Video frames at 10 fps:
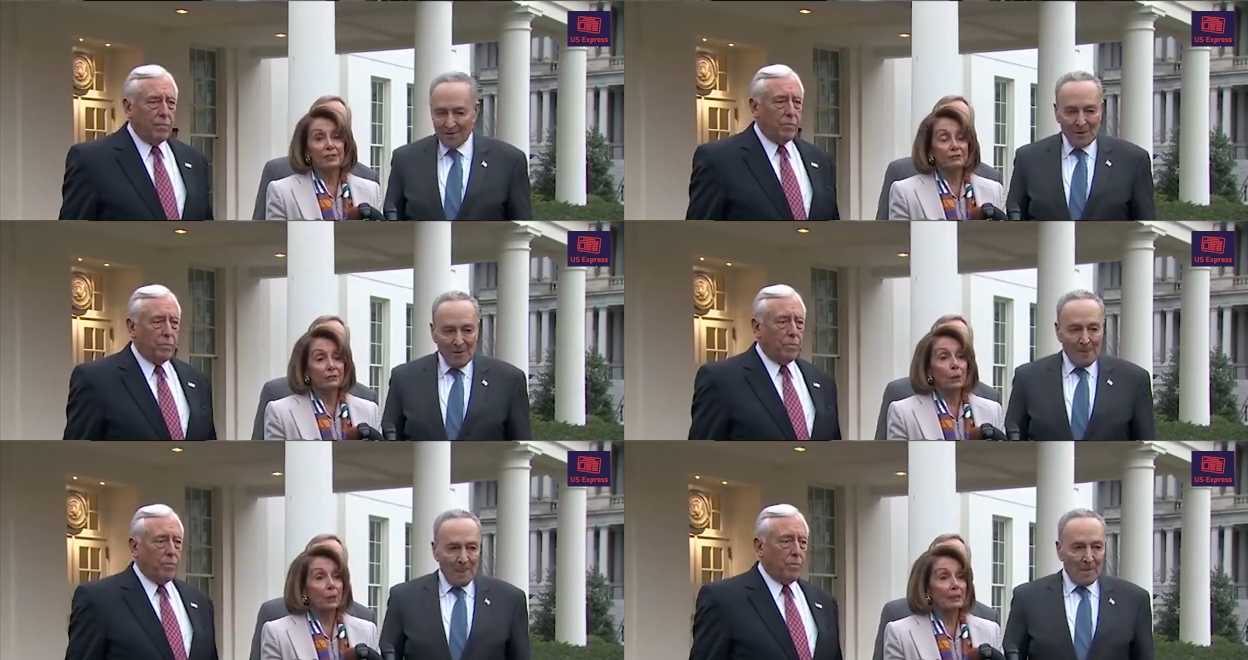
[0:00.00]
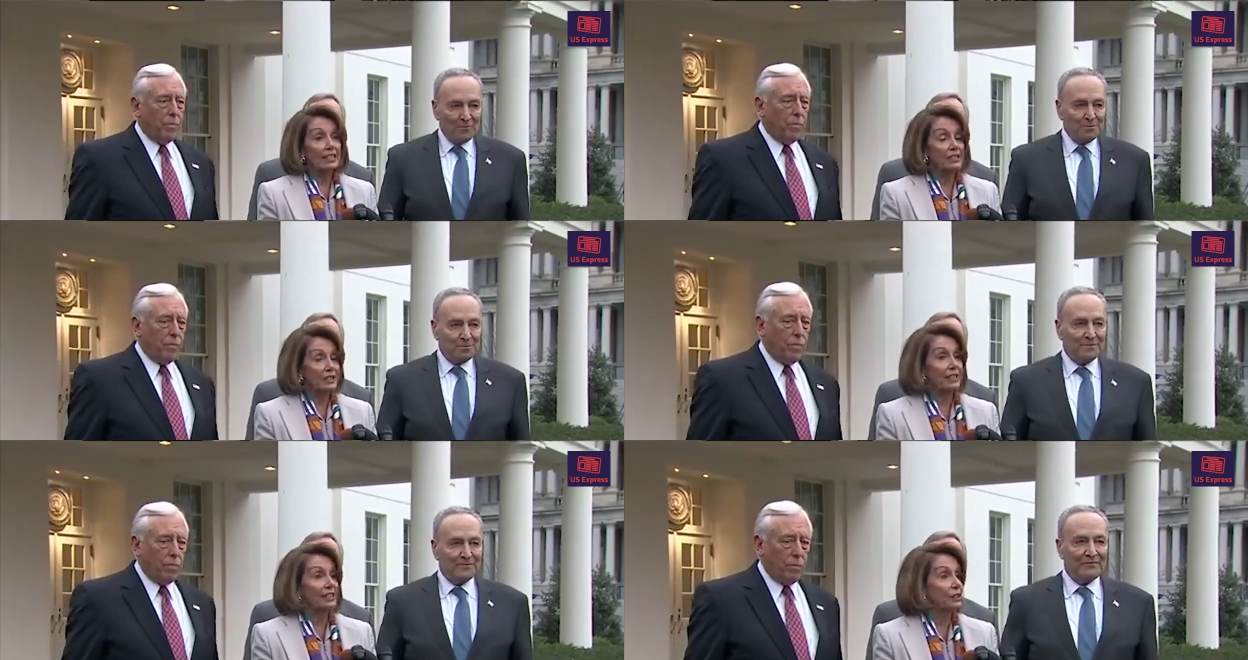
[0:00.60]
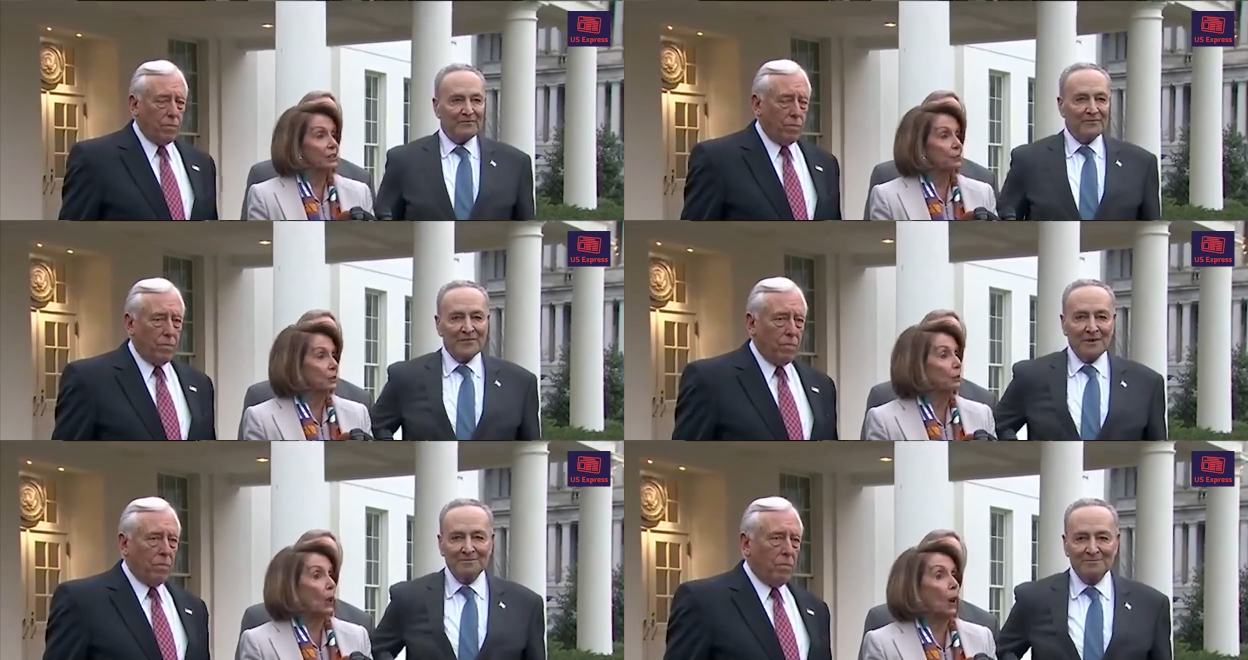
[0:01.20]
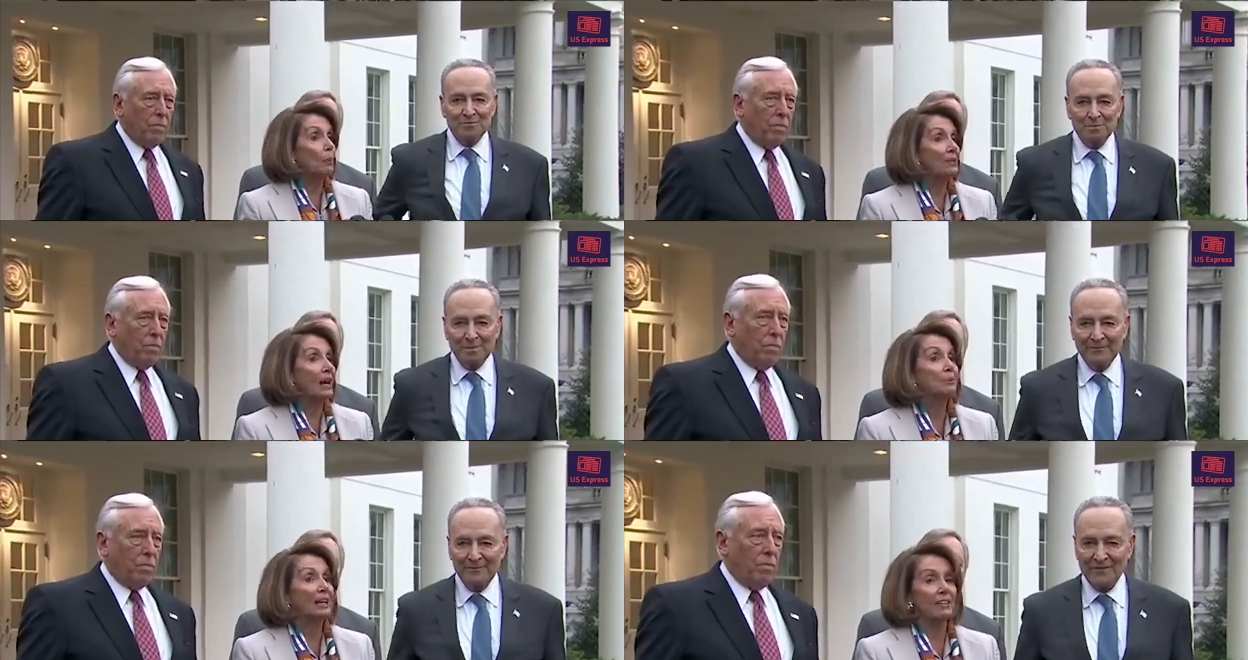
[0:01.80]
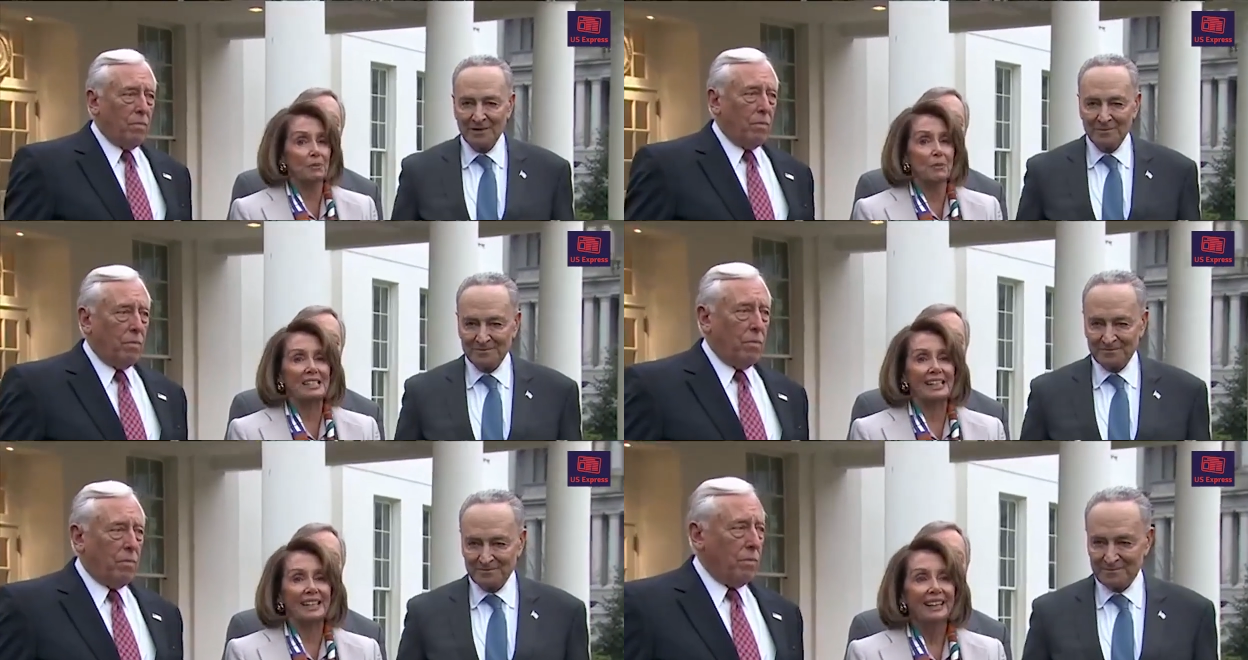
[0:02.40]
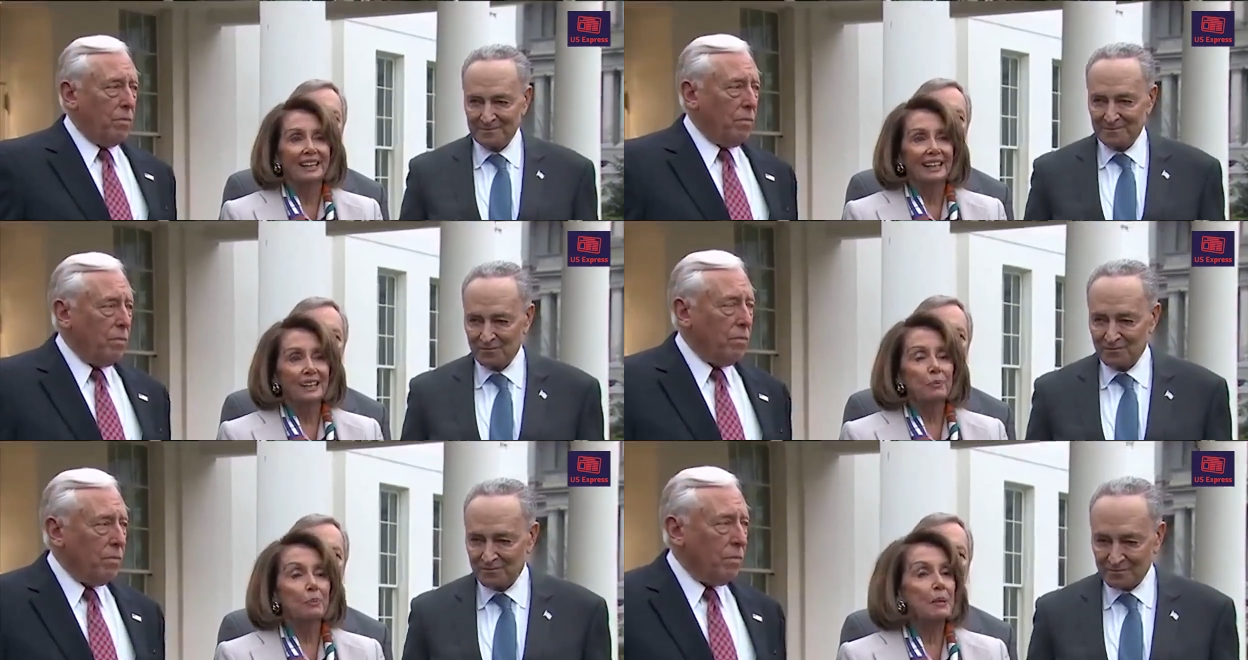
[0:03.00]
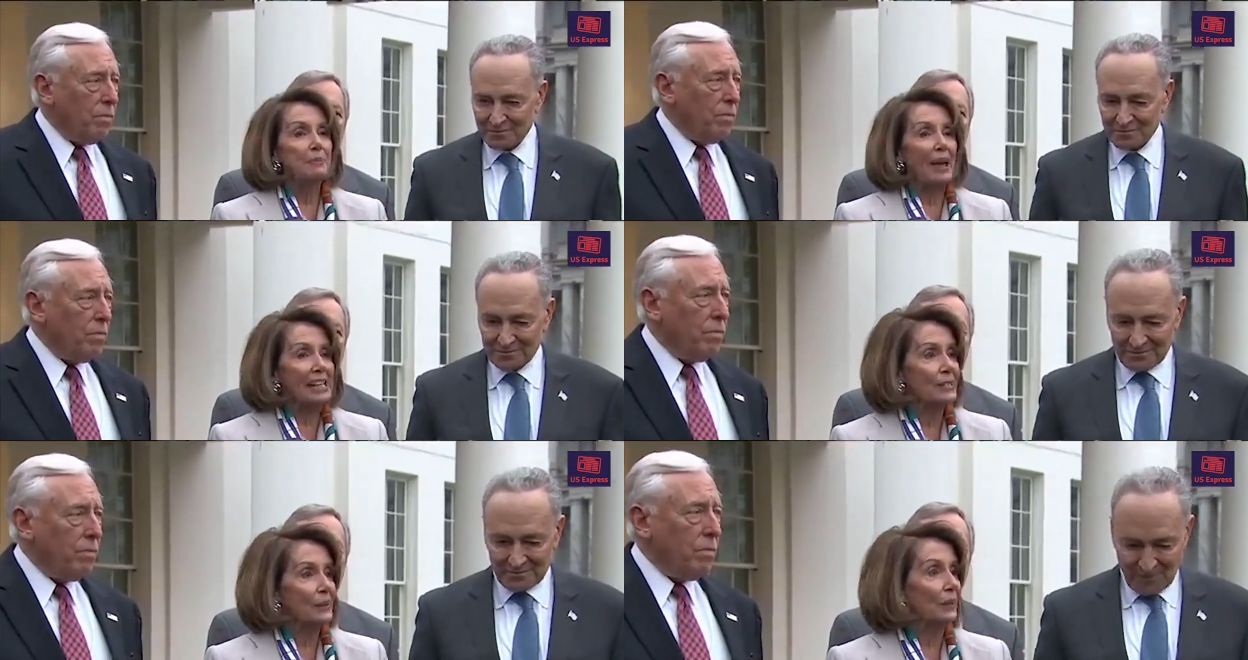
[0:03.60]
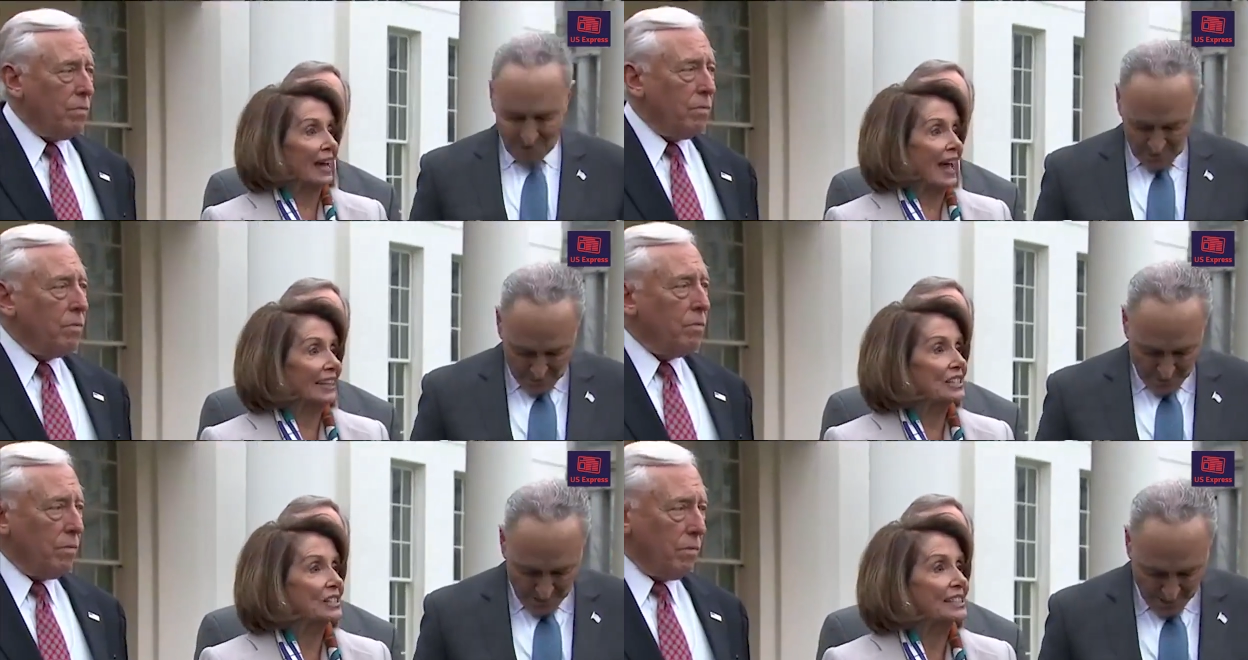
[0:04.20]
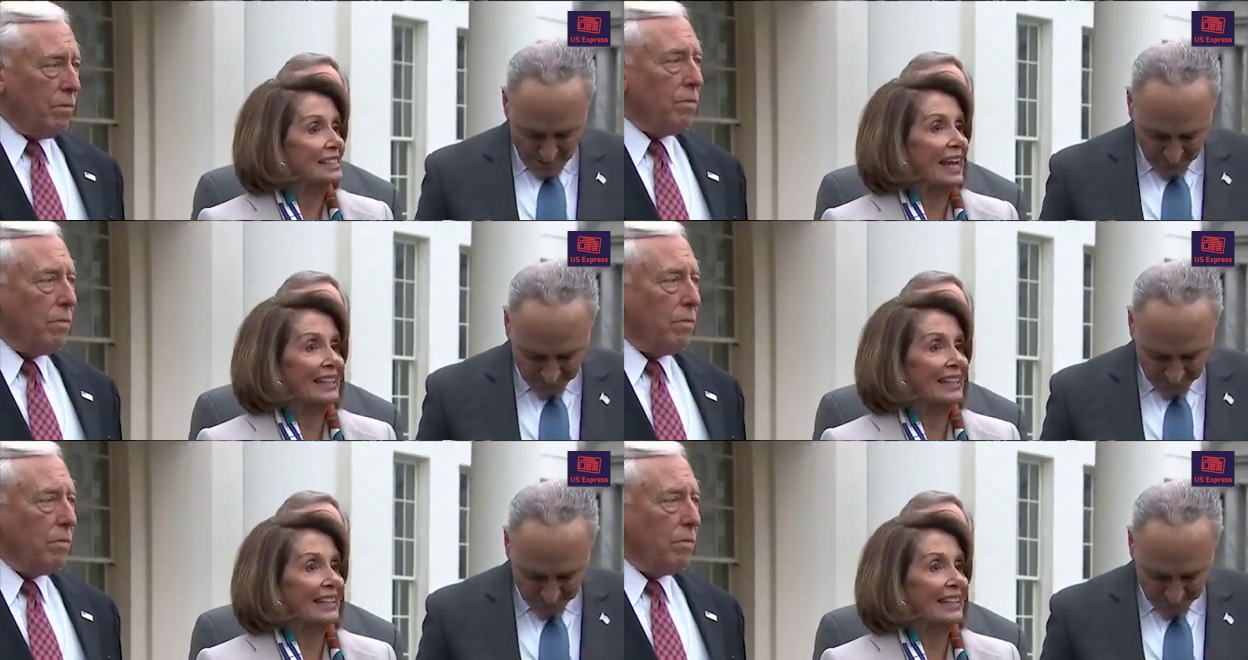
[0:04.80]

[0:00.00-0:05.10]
Speaker 1: to the floor legislation which will open up government. It will be based on actions